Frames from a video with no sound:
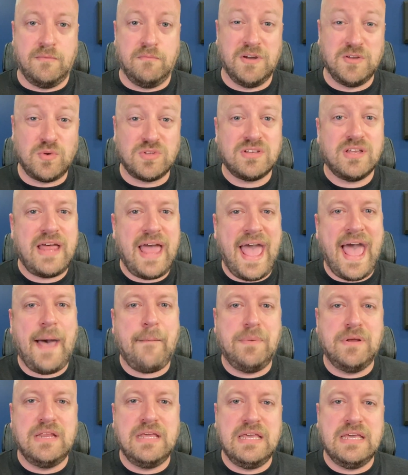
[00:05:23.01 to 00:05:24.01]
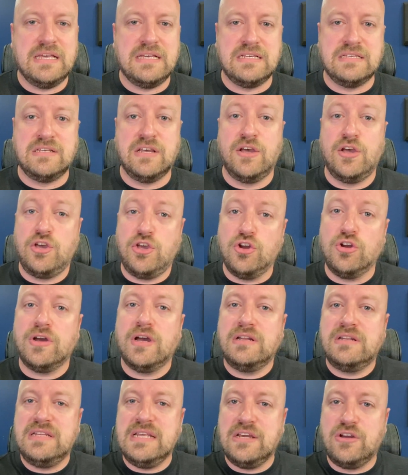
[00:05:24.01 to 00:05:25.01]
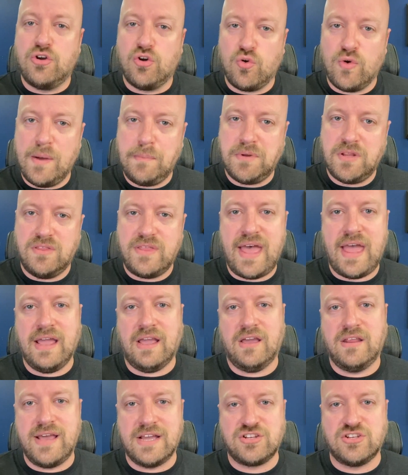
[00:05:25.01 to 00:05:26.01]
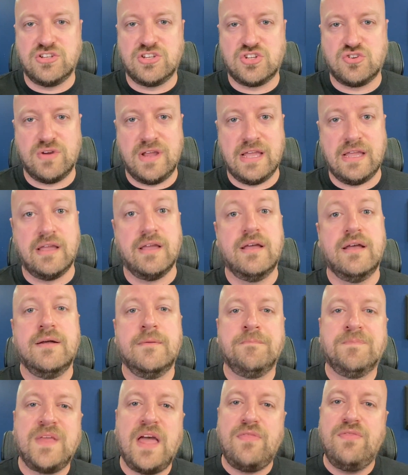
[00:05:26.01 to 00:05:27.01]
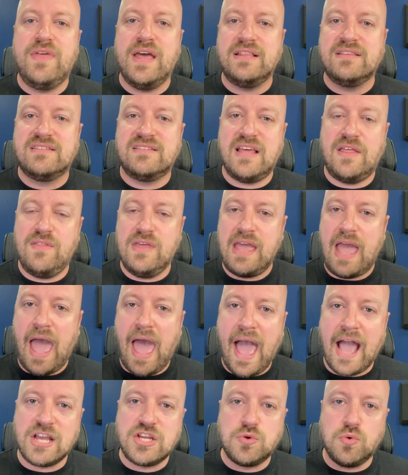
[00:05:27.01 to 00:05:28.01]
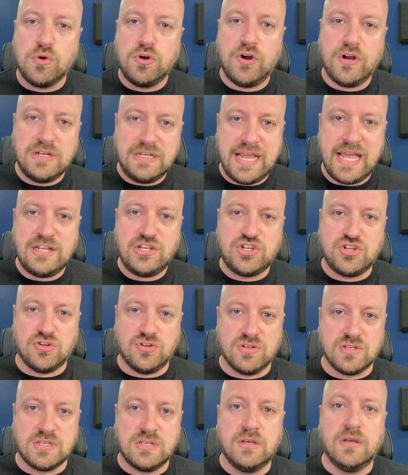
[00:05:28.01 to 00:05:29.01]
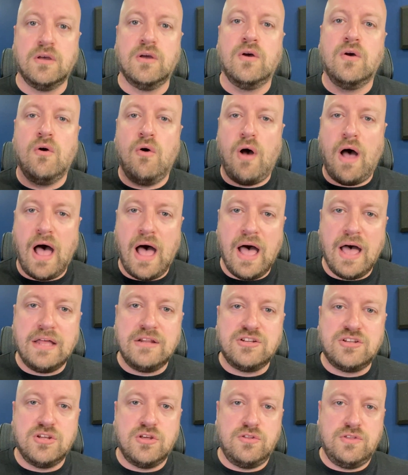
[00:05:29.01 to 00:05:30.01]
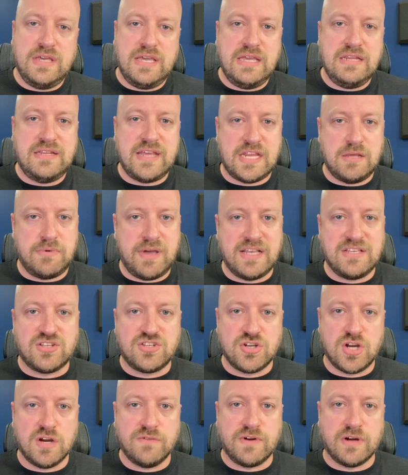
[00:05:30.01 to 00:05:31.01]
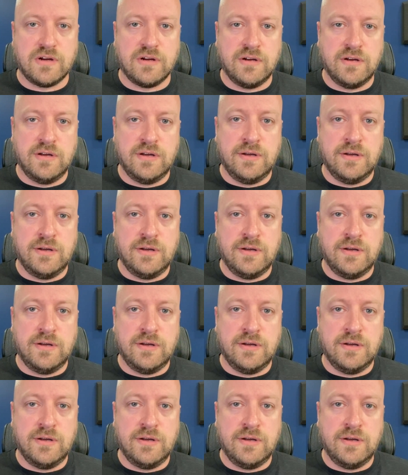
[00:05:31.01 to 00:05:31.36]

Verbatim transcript: Because what's going to happen is you're going to decrypt that connection string and then send the actual credentials onto the database server.